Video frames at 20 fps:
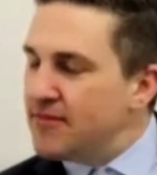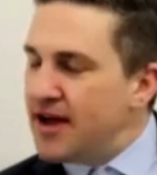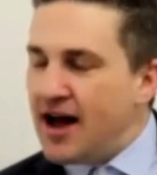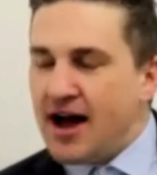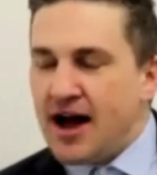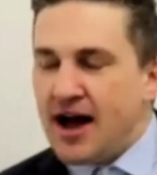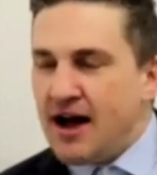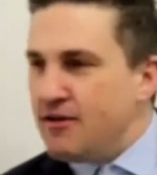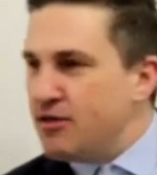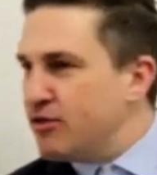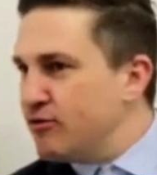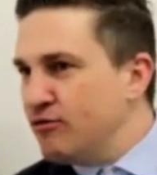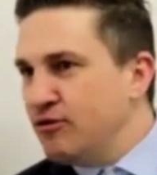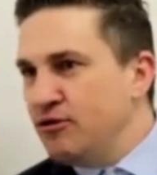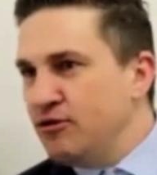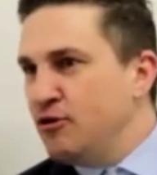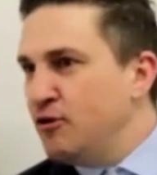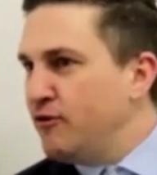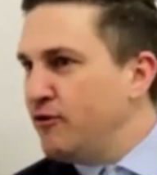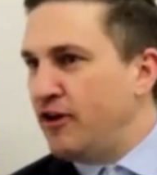I, threw
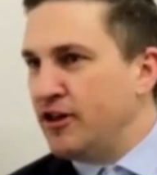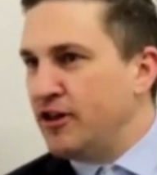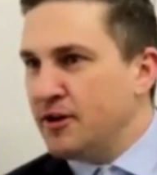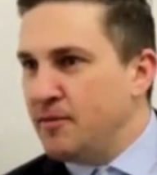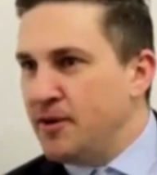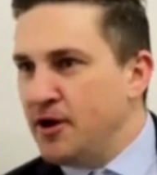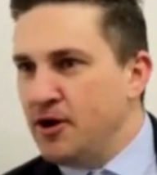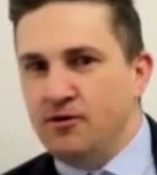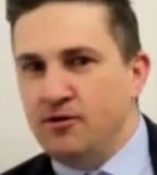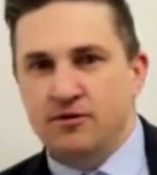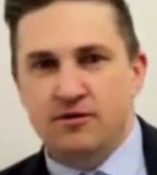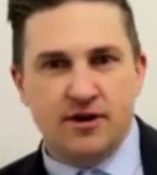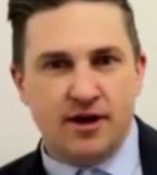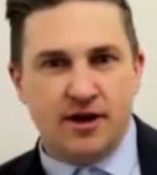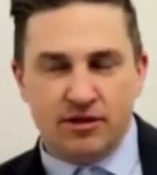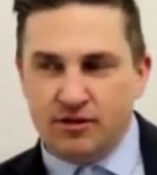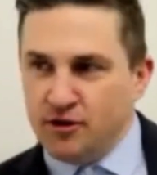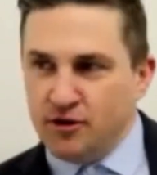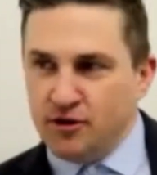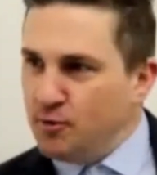no fault of my own,
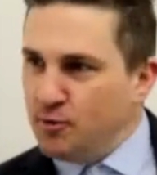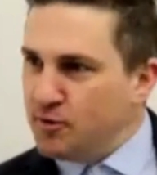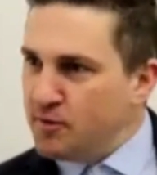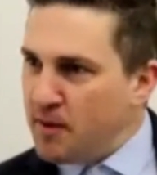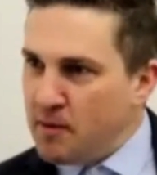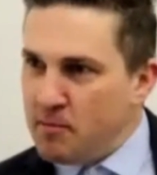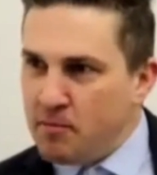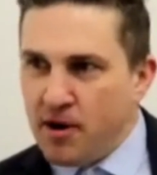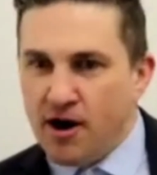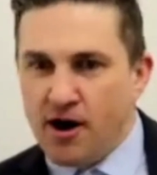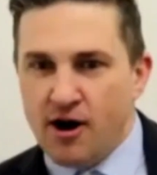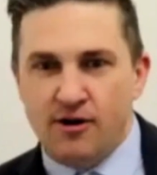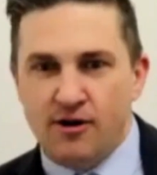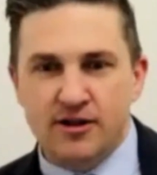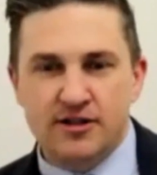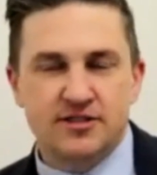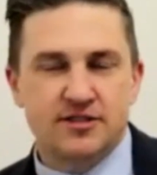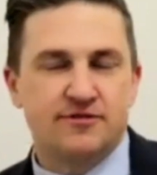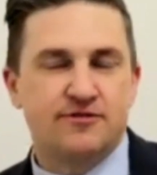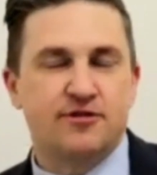nothing to do with my
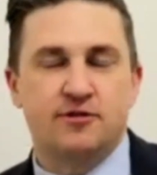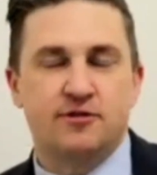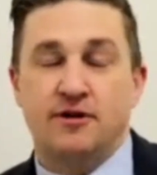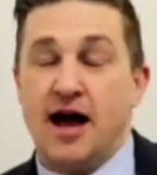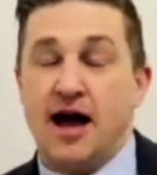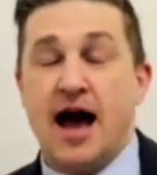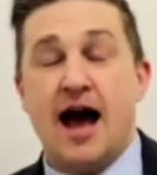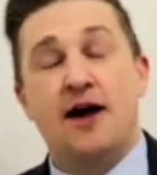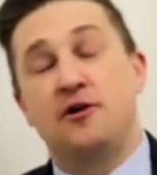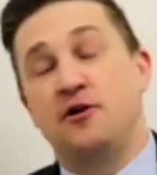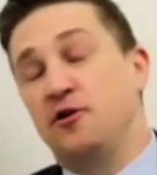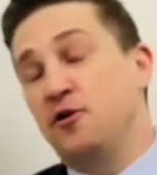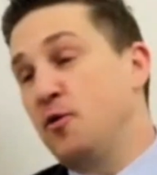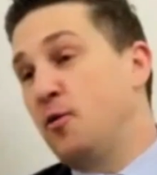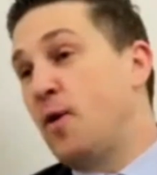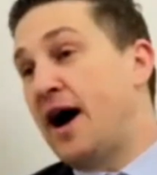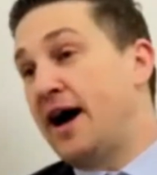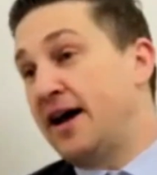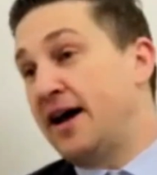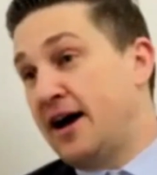parents. For I don't know
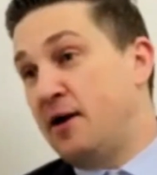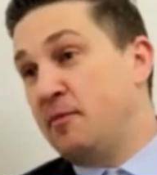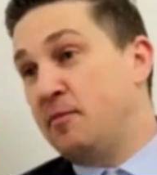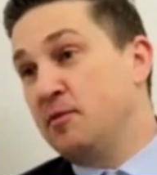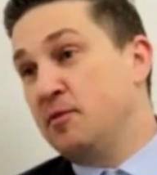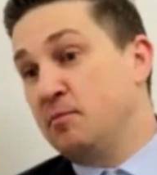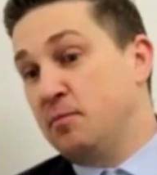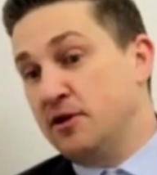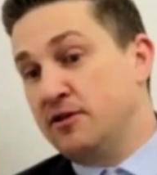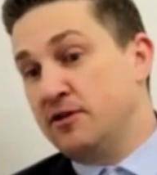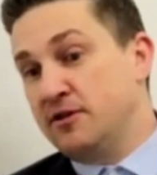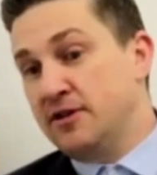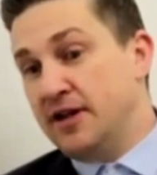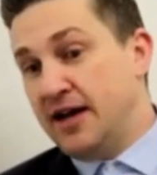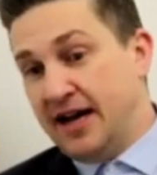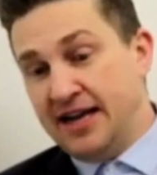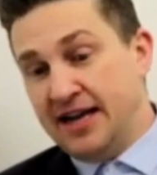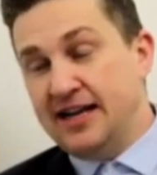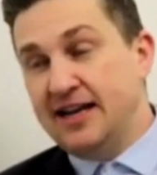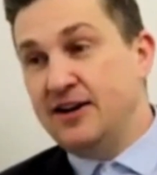why it happened, but I
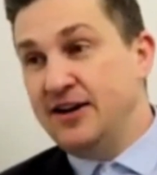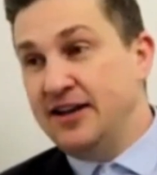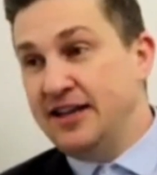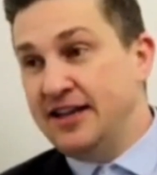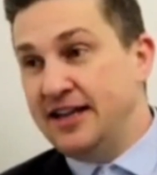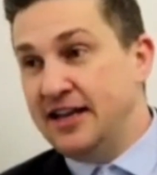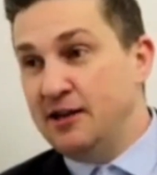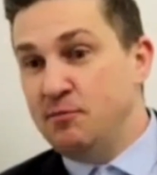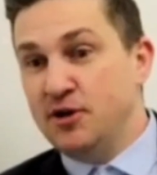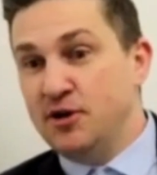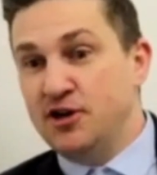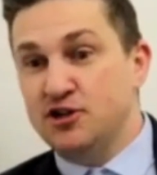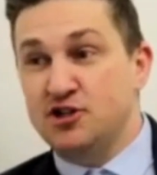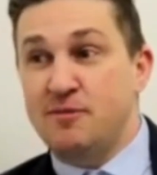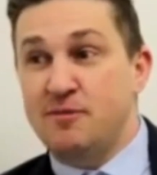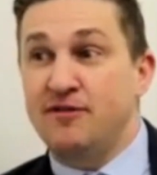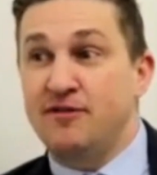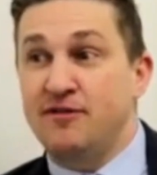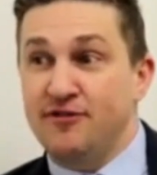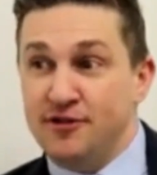clearly did because on my
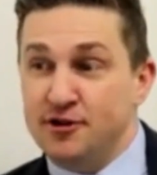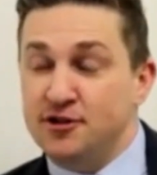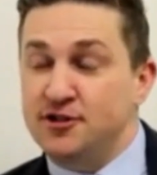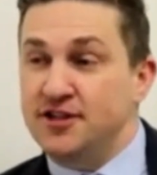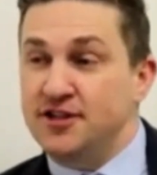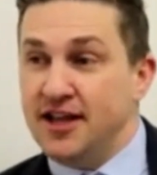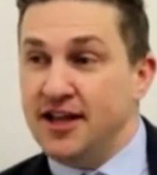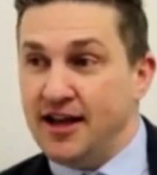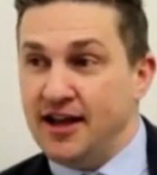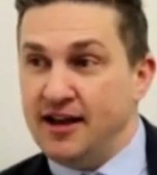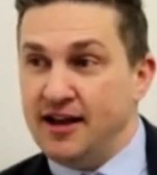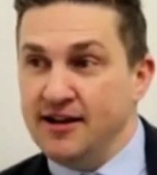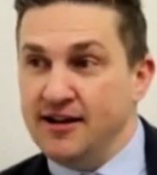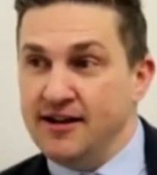first day,